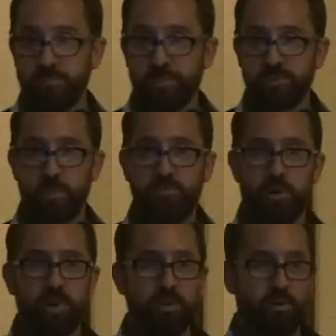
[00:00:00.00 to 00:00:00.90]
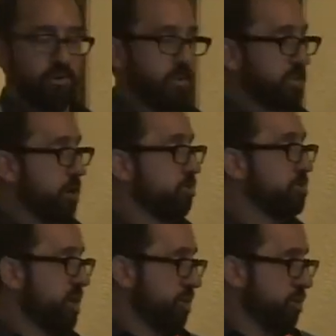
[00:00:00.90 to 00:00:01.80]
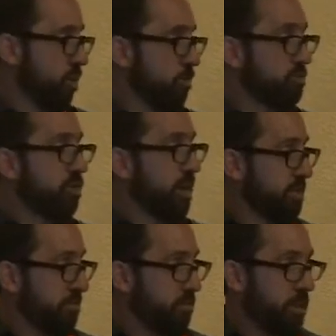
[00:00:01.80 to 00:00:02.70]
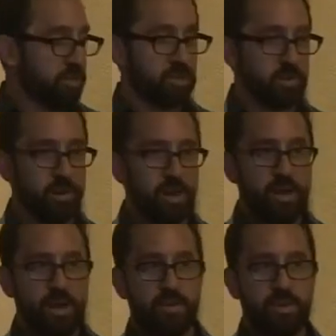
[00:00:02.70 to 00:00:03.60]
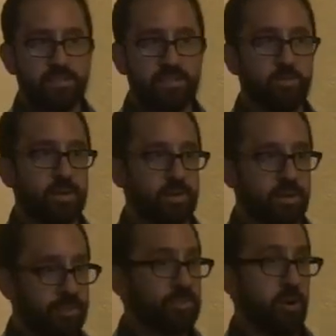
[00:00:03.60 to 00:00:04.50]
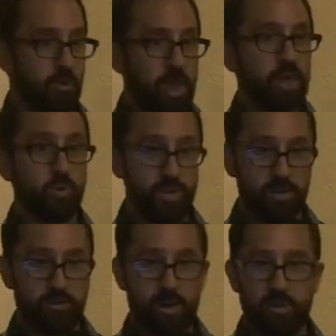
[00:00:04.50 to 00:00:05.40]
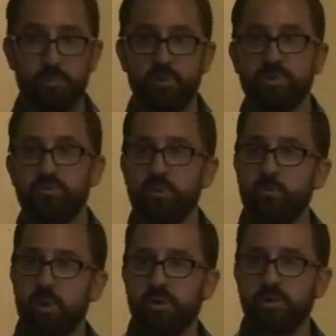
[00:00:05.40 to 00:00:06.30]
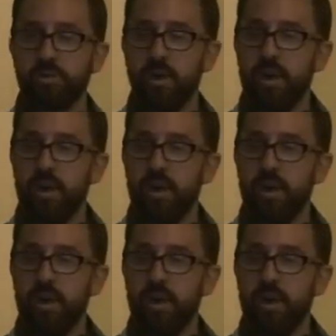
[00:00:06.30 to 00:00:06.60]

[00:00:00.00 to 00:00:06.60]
So we've already heard this term gender norm transformation, and that's typically the term that you hear out in most of the reports.